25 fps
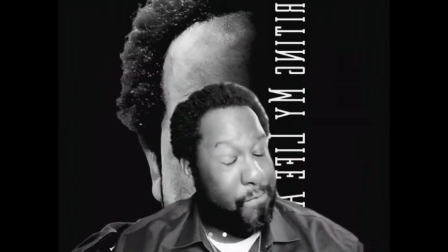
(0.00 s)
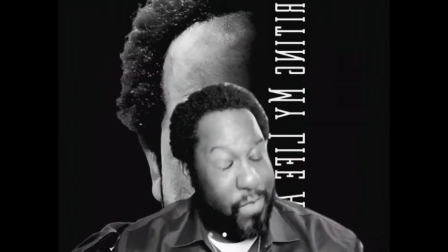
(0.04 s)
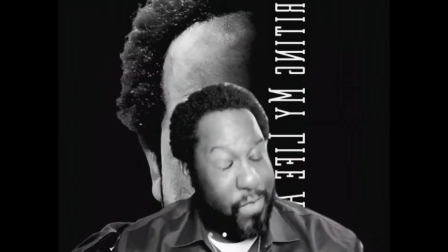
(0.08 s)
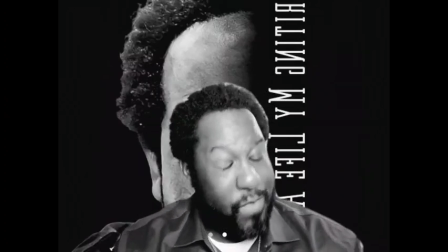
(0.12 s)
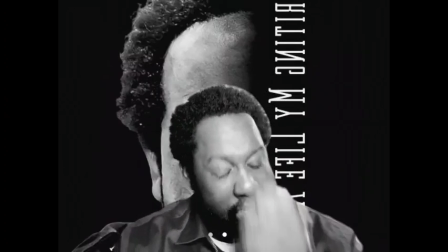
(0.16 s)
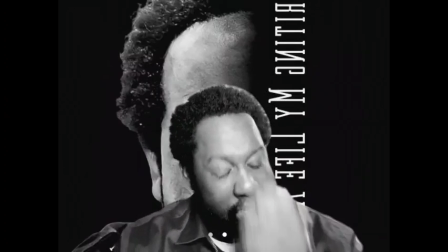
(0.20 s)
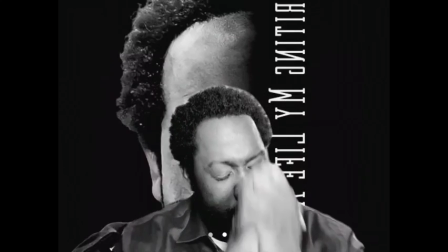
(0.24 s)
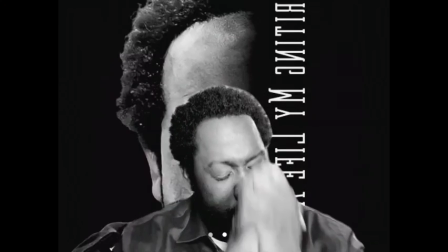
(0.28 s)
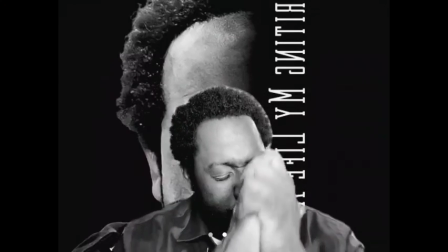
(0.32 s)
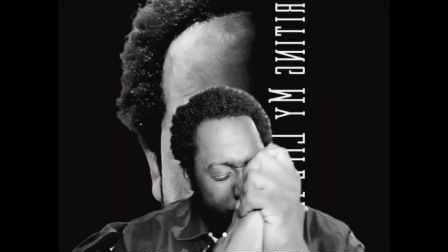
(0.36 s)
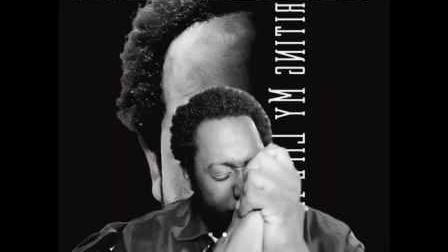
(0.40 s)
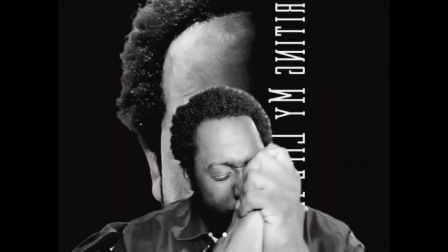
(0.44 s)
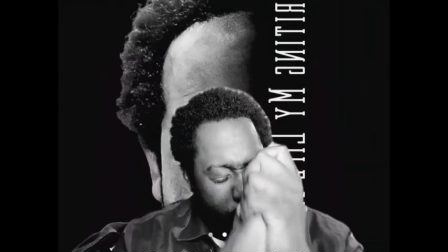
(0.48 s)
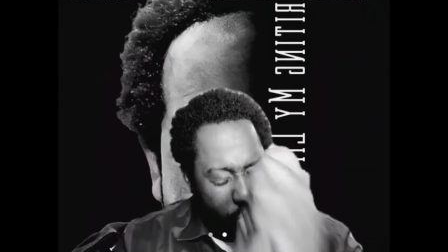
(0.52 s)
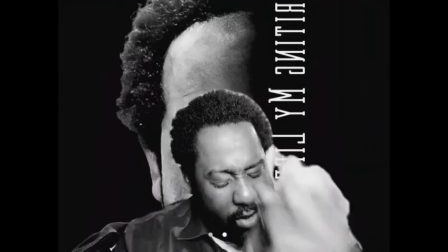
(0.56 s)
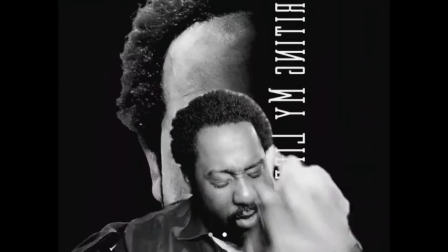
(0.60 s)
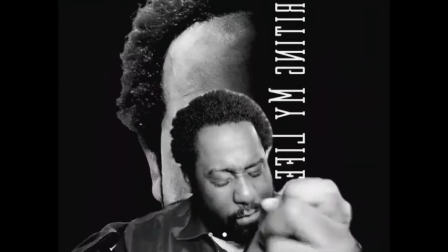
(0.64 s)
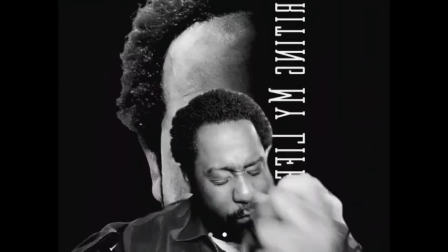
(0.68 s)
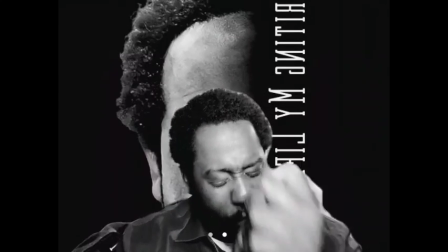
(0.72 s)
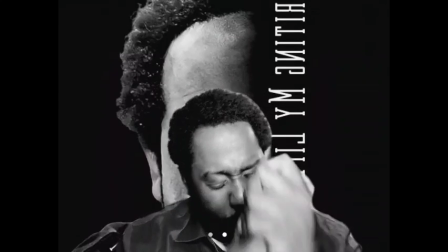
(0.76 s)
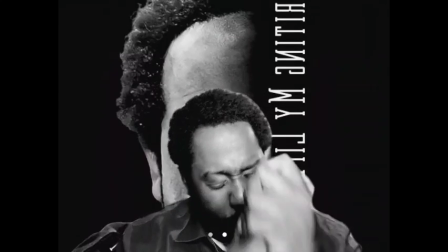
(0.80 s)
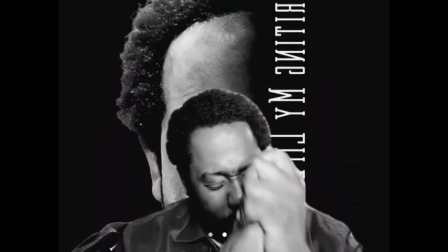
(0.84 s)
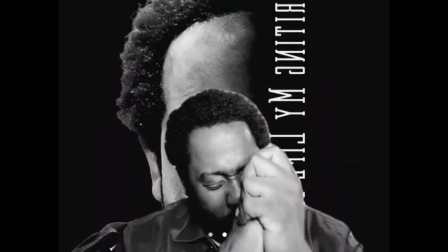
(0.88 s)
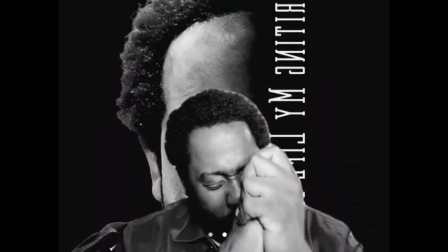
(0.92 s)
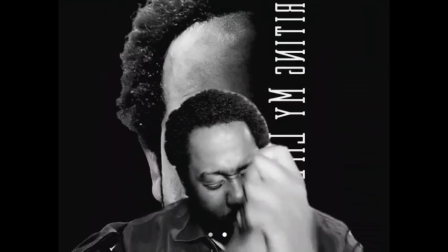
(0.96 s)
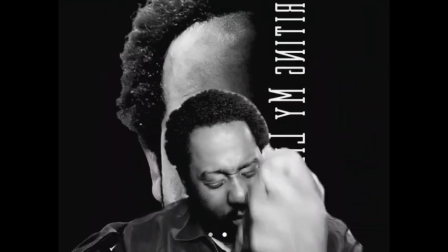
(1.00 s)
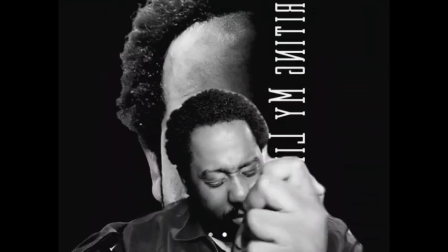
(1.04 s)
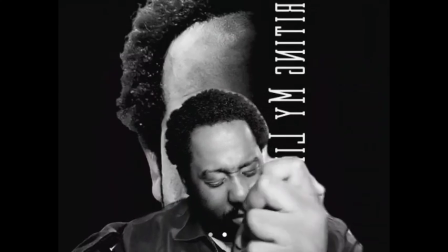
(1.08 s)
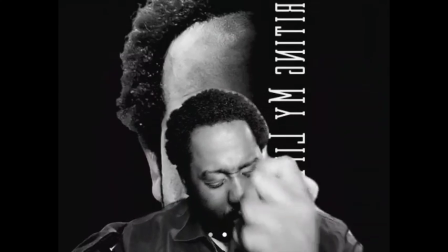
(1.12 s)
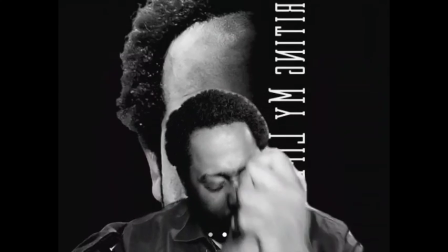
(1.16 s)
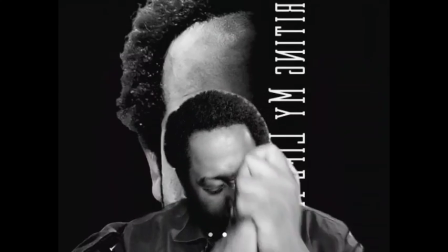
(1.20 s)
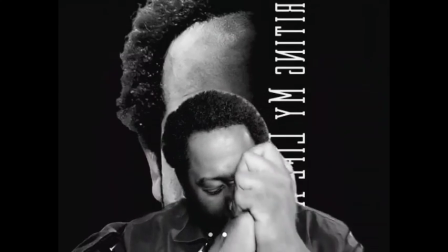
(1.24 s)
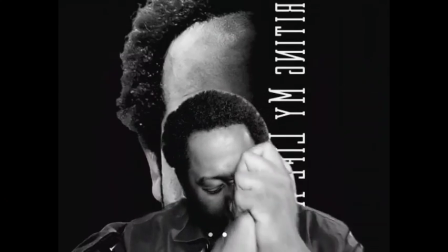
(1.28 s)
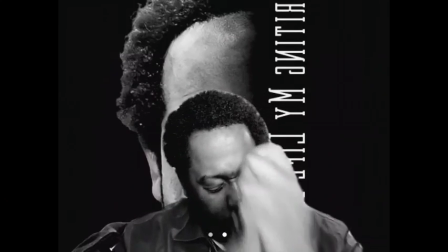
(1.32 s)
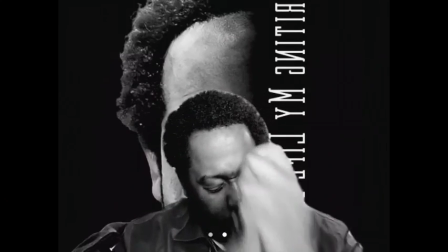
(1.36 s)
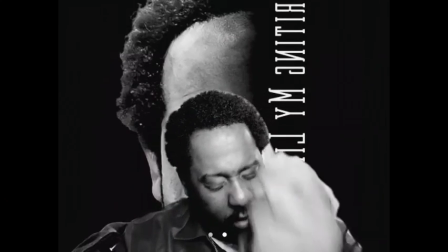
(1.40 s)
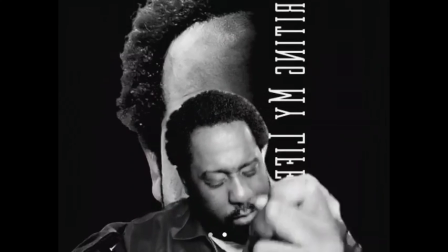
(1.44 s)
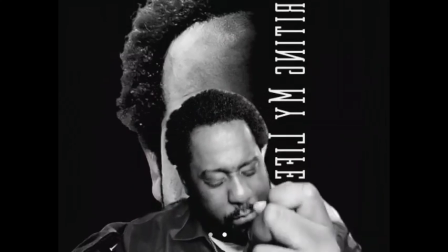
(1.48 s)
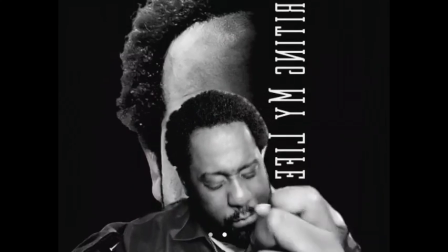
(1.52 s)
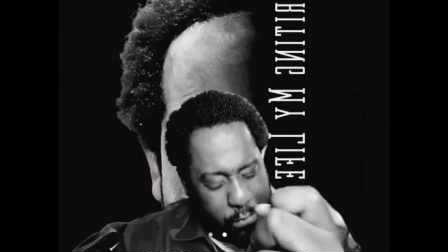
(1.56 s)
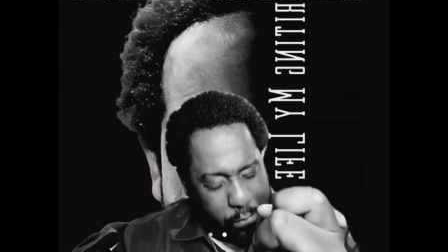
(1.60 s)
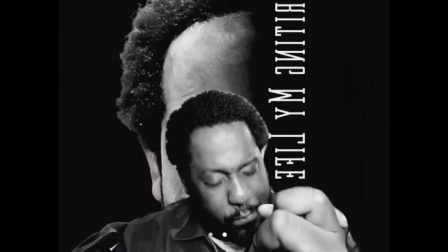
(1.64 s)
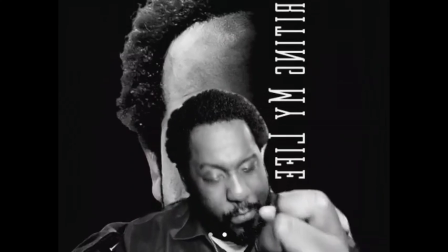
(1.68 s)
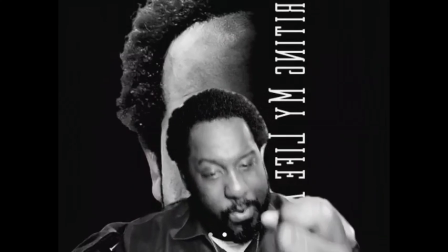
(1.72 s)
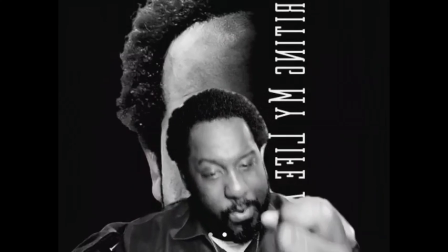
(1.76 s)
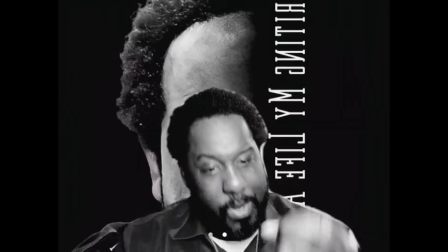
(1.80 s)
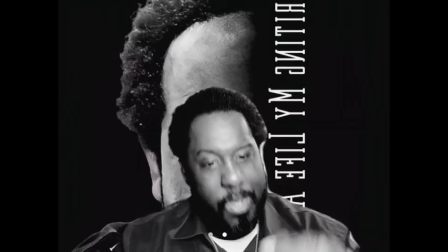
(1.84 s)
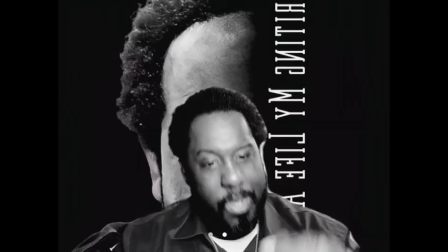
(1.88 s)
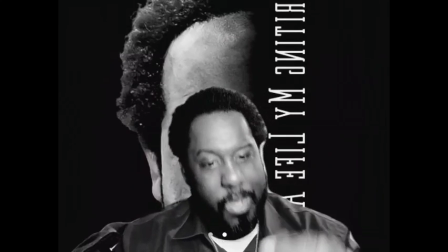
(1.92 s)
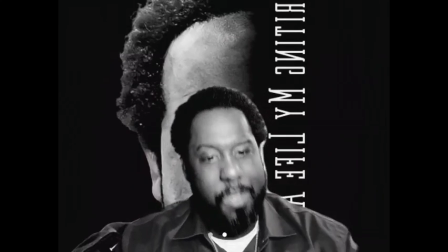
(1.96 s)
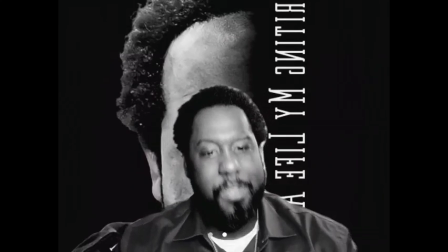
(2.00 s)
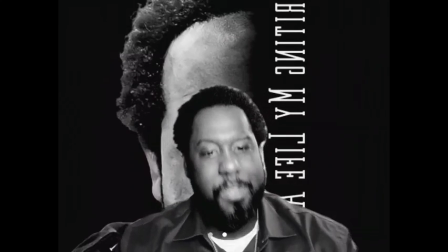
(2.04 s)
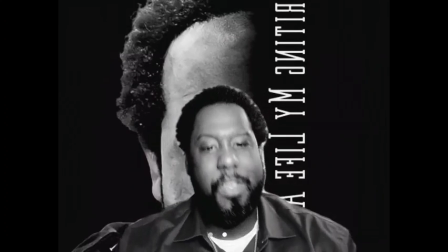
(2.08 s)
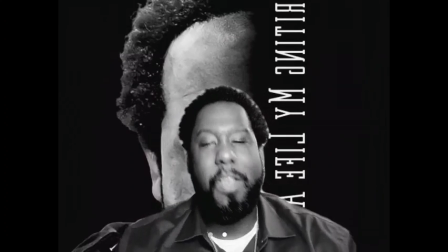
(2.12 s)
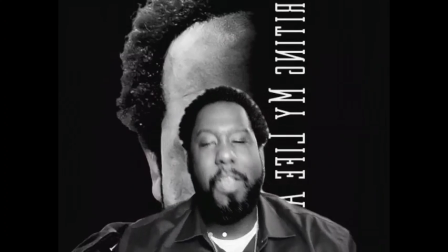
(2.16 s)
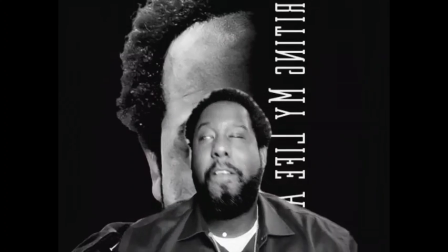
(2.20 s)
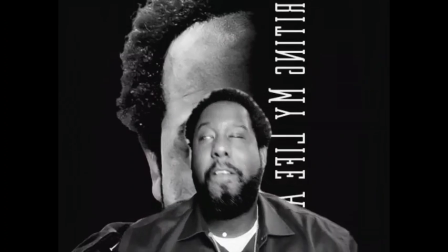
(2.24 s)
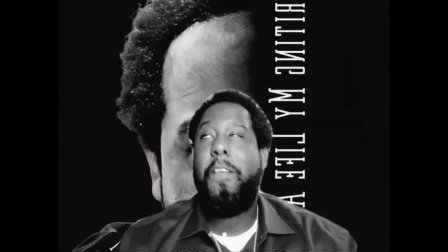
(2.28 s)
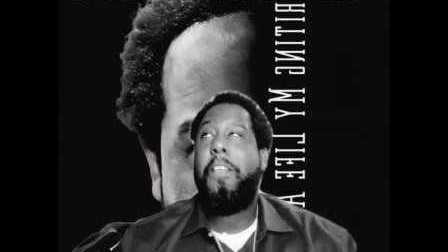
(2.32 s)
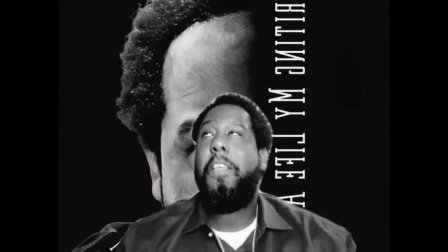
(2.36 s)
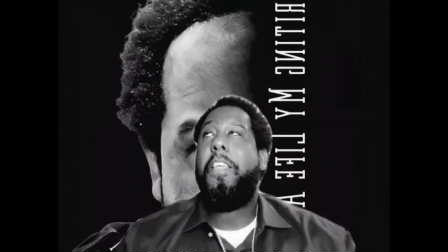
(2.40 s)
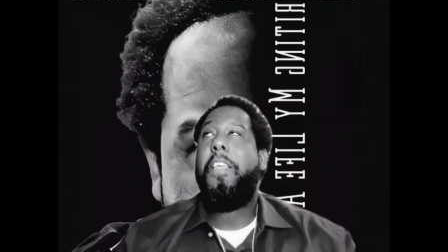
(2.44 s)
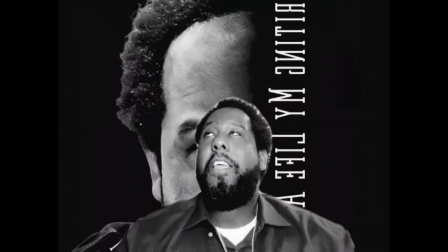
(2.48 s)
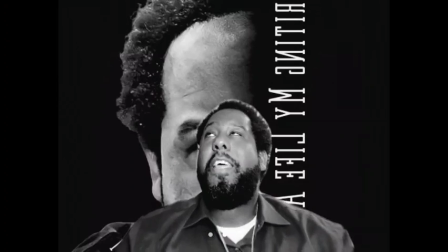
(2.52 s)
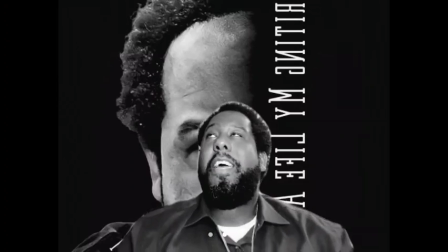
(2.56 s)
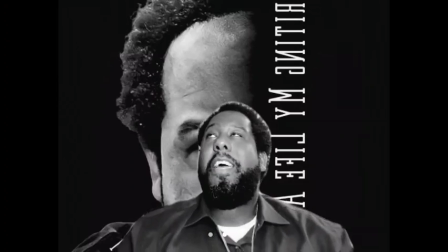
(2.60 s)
I'm forever grateful, Auntie, I love you for this.